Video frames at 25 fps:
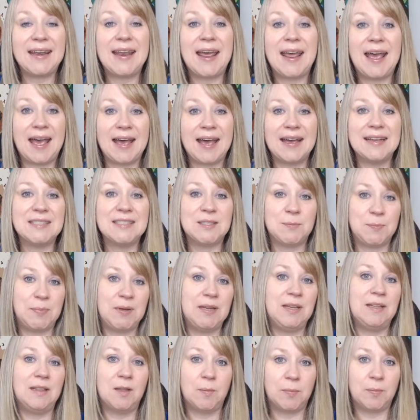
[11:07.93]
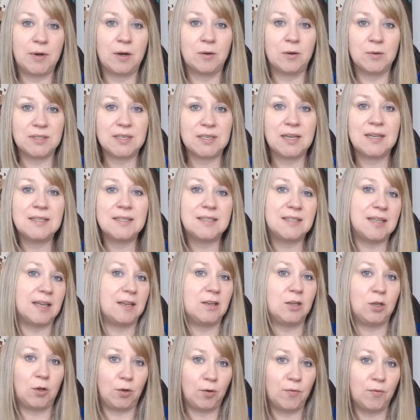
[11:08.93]
has been the process that
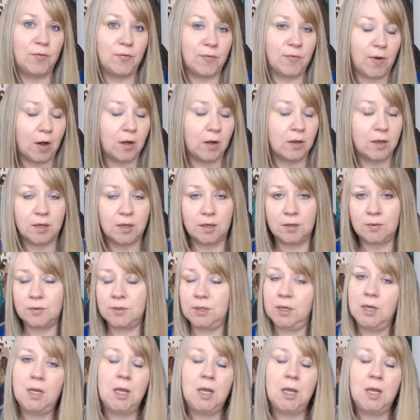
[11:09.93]
you followed.